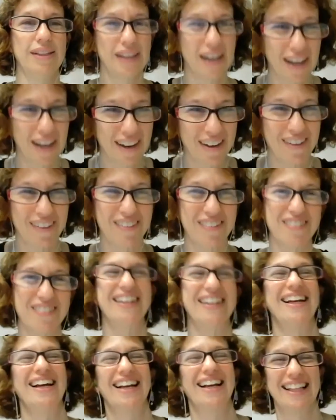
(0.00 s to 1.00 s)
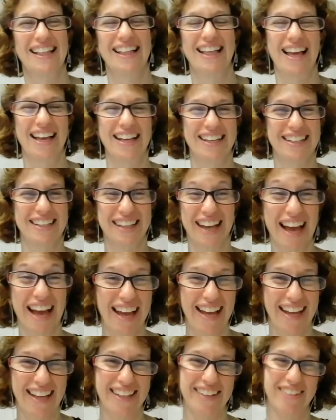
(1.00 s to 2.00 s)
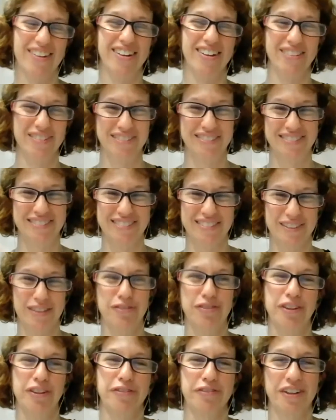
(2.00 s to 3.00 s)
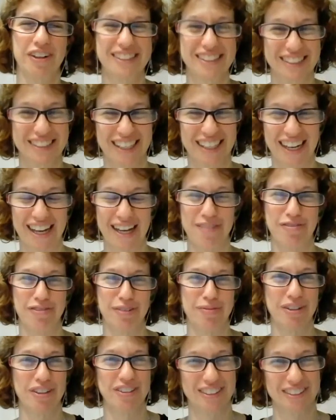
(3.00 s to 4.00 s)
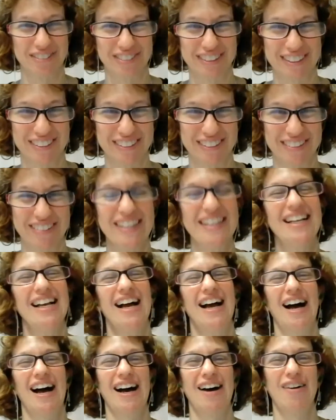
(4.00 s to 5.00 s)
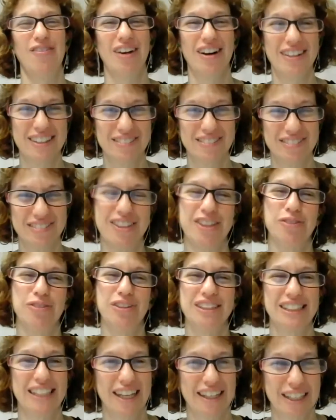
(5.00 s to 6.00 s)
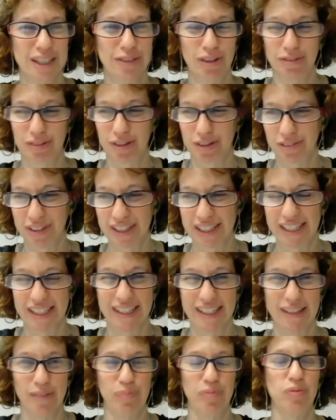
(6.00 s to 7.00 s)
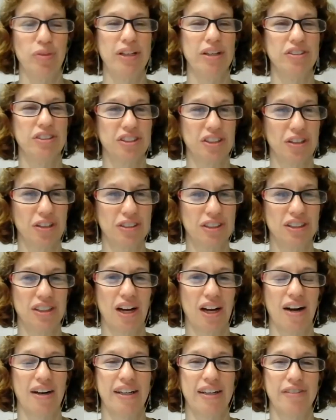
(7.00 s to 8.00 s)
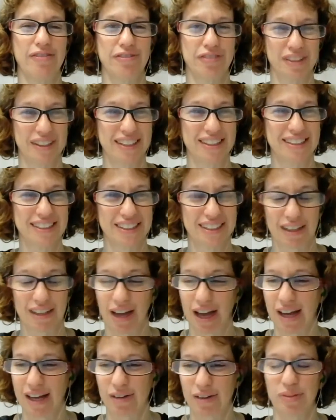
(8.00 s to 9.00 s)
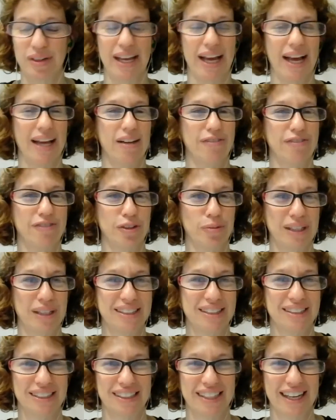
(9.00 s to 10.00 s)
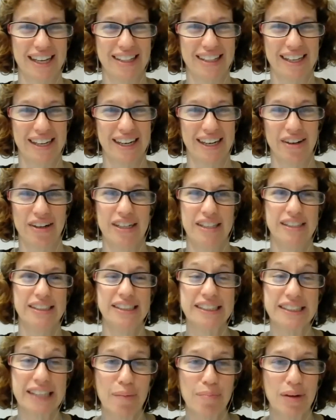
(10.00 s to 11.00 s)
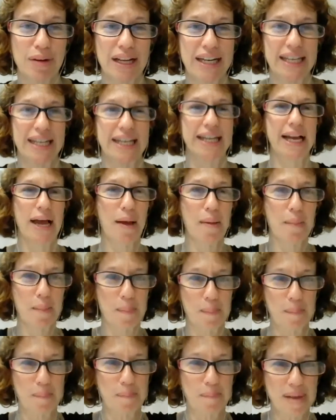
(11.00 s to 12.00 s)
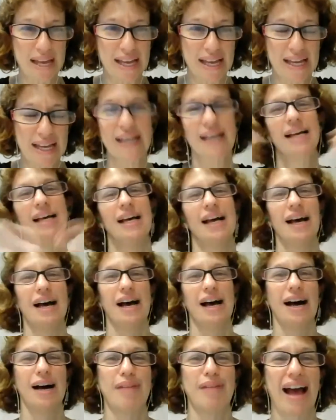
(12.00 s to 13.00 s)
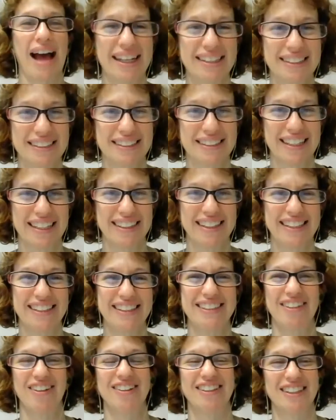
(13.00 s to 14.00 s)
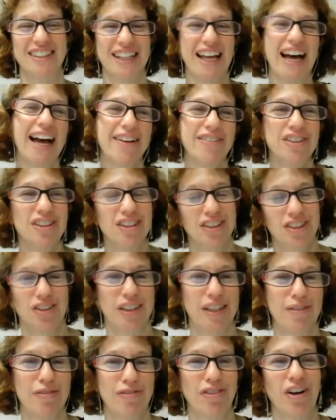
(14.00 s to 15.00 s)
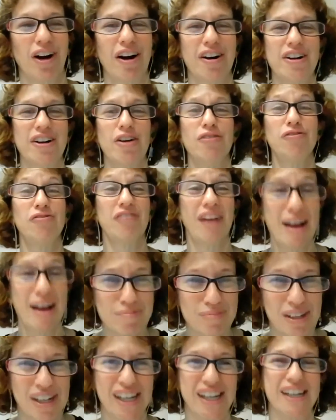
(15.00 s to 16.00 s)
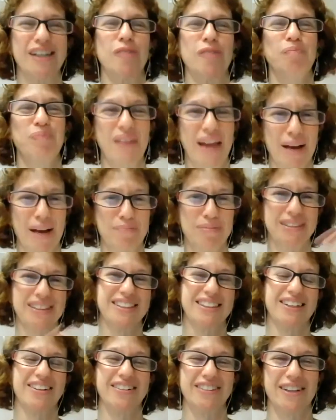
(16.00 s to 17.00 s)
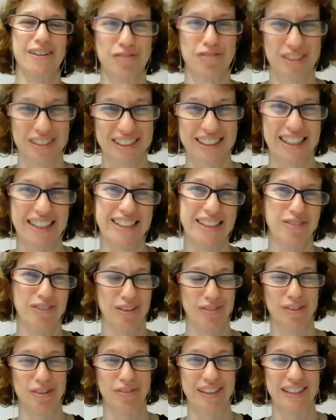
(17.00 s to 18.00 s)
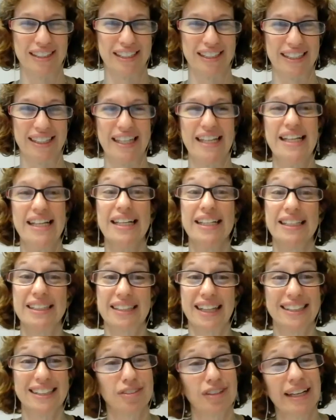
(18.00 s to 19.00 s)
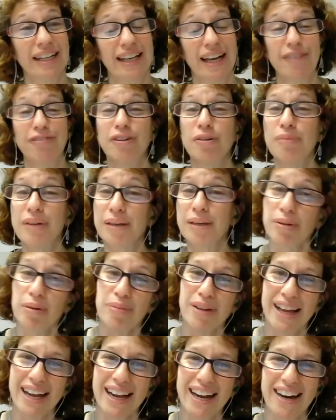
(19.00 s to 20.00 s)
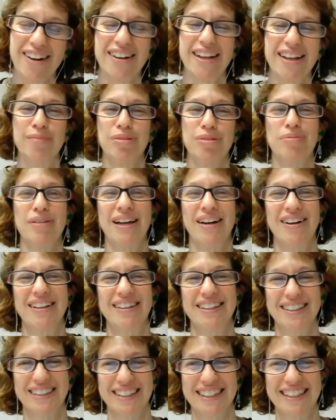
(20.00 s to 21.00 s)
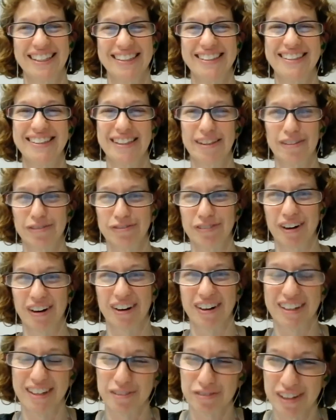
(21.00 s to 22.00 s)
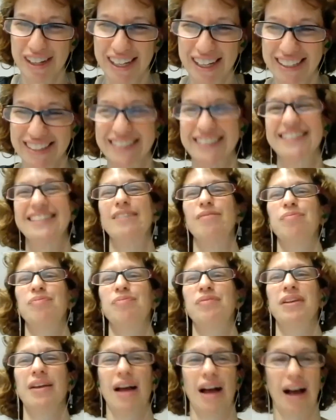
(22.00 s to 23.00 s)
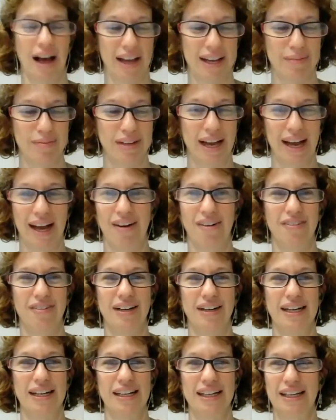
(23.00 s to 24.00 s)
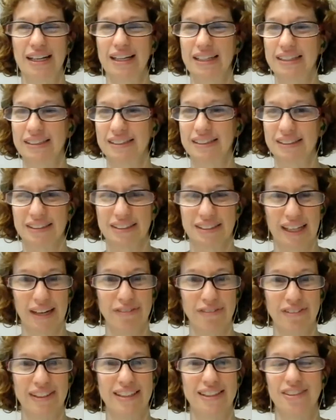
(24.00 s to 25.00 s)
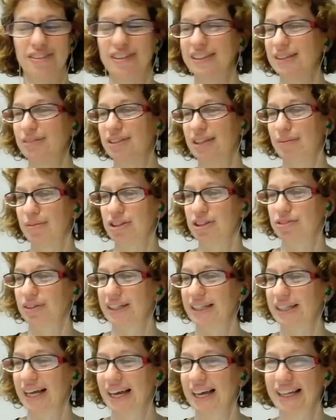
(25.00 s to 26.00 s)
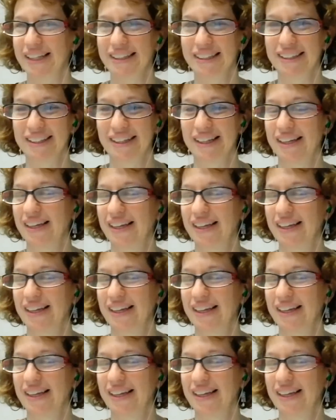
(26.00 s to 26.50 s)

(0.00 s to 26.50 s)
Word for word: Hello again, or for the first time for most of you. Uh, welcome to We'll Tell You What We're Reading. We are so sorry for the, uh, we had a few minute delay there. Somebody, me, um, accidentally started the live stream for our November episode of We'll Tell You What We're Reading. That's what I get for being prepared and preparing the links far in advance. I am now definitely doing September 28th